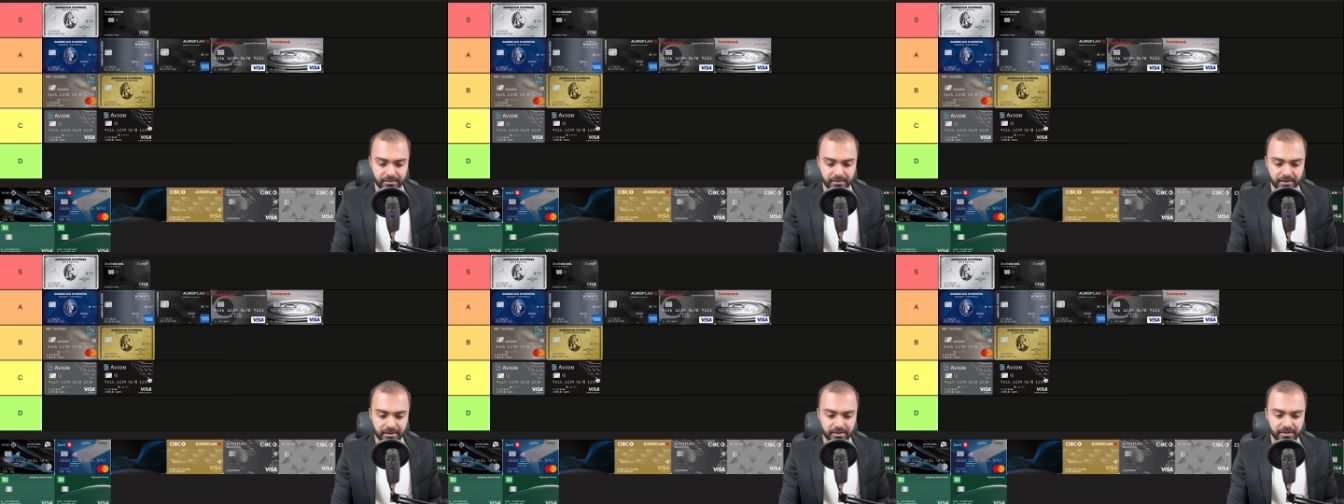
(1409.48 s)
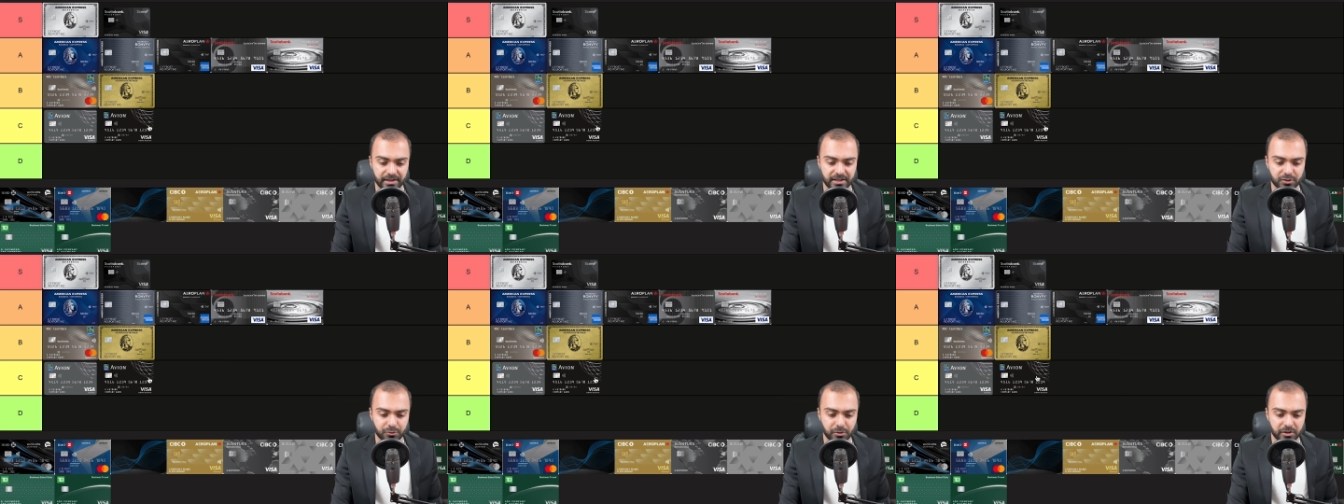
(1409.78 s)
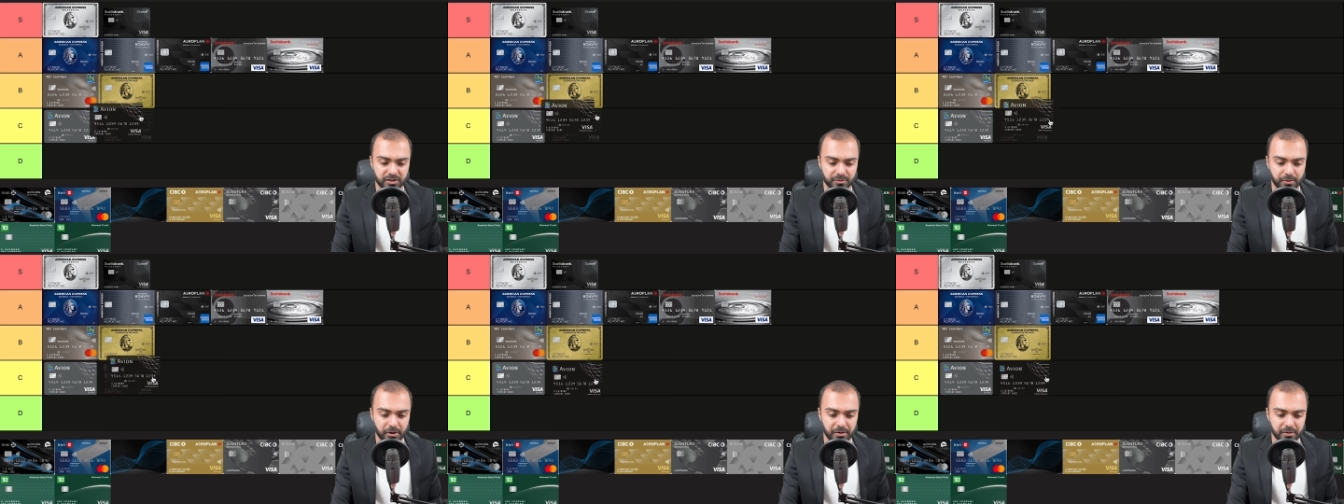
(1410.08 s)
this one
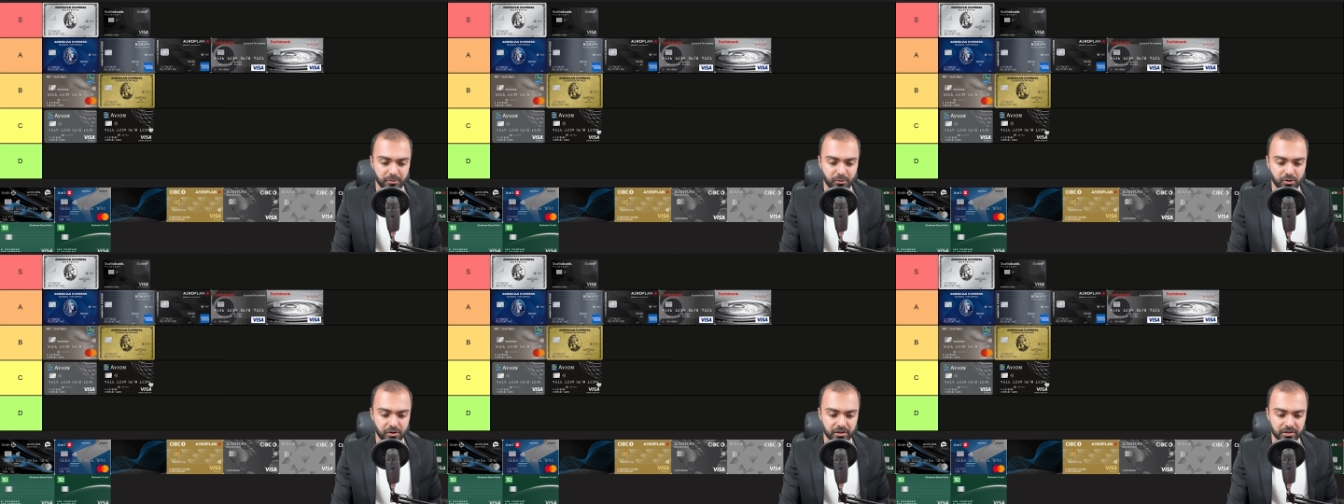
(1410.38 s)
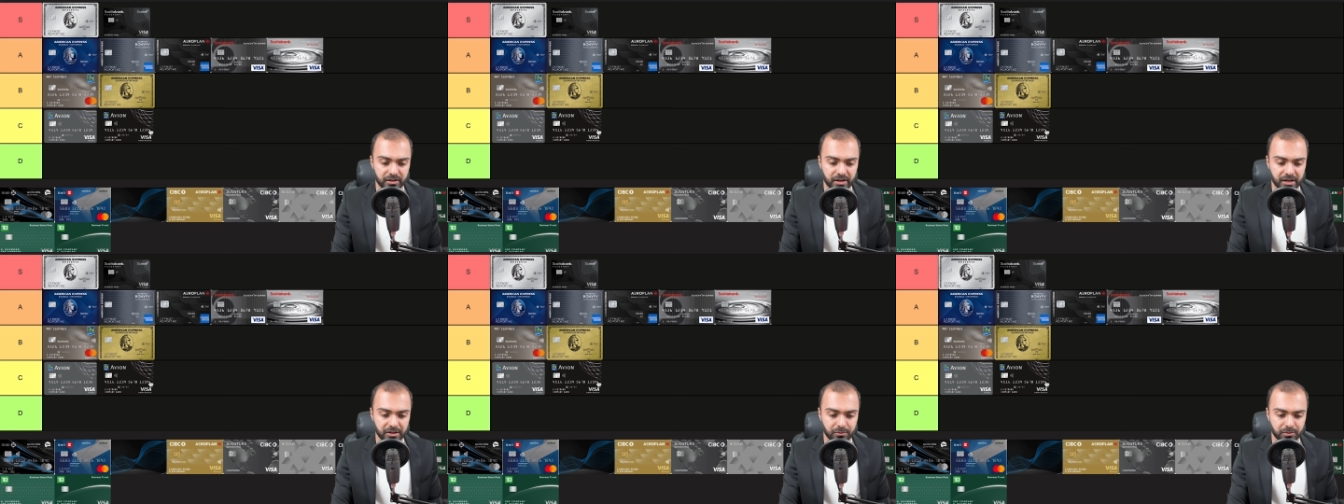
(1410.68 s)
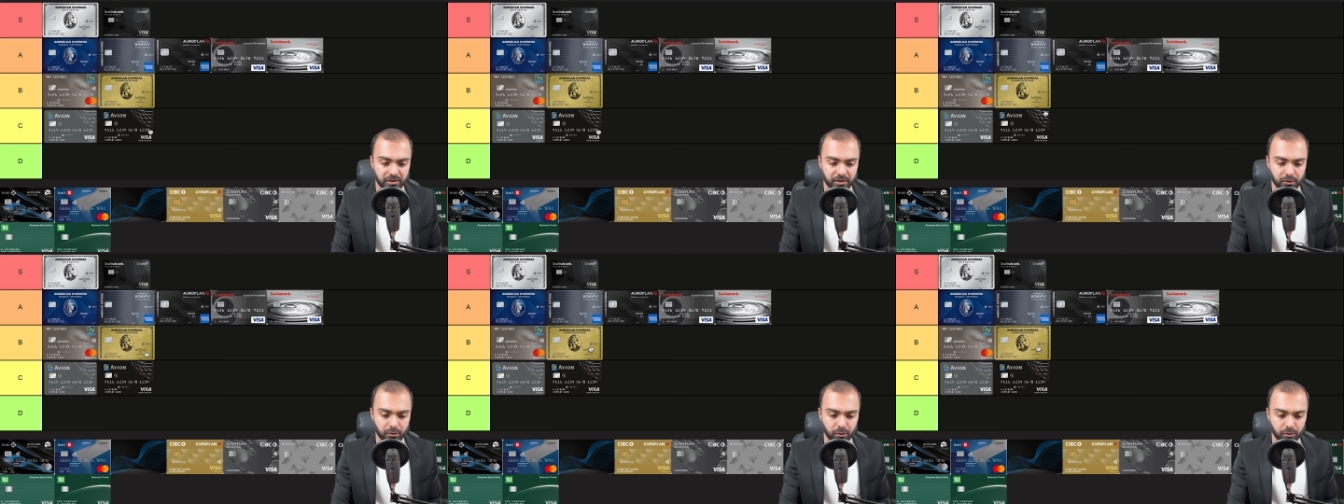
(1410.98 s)
is probably more in line
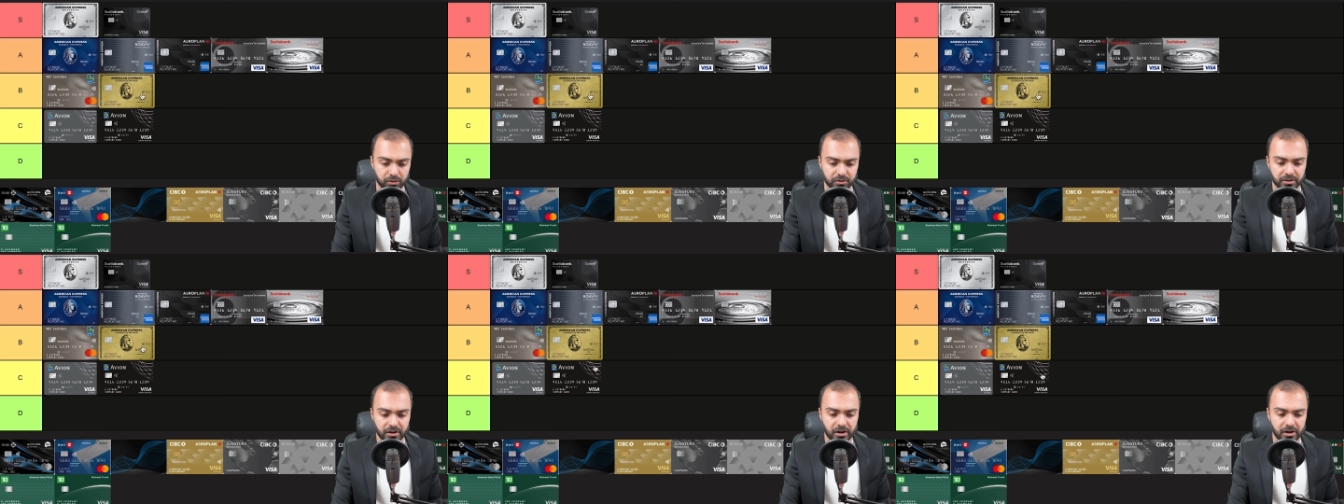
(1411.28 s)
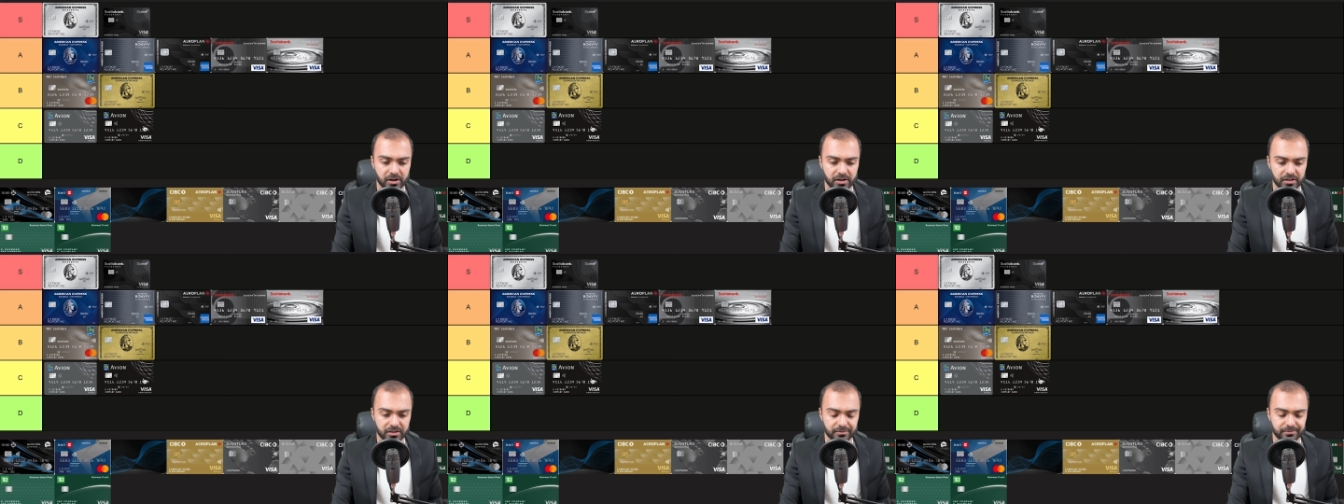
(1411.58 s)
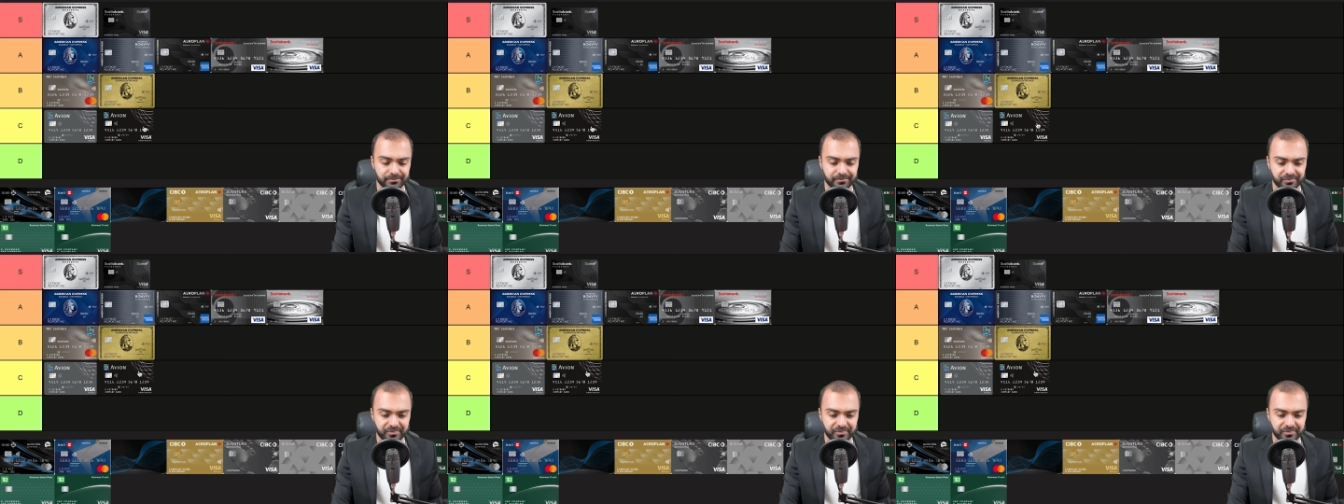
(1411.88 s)
with the gold card.